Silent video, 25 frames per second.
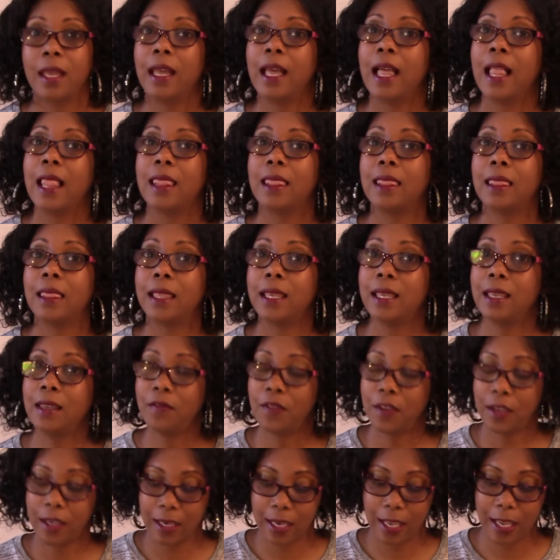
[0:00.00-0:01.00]

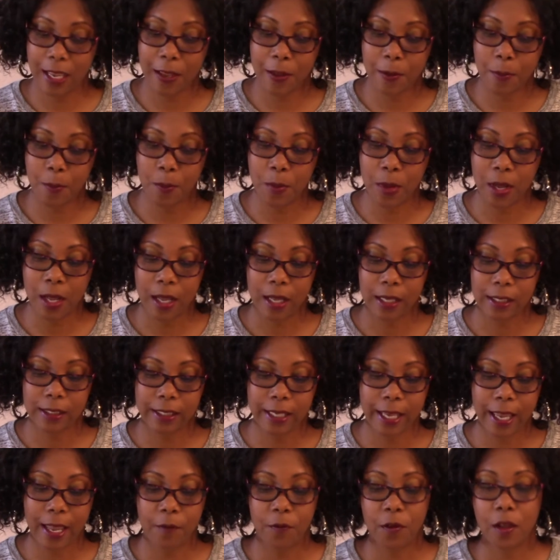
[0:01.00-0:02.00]
leaving him
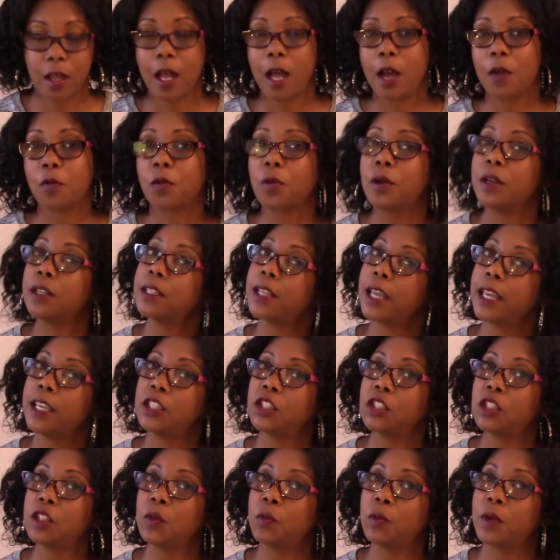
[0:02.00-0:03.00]
to have a
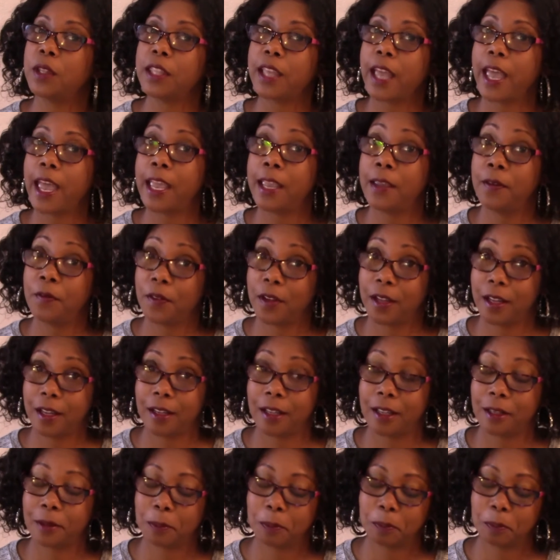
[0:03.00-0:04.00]
confrontation with Ava.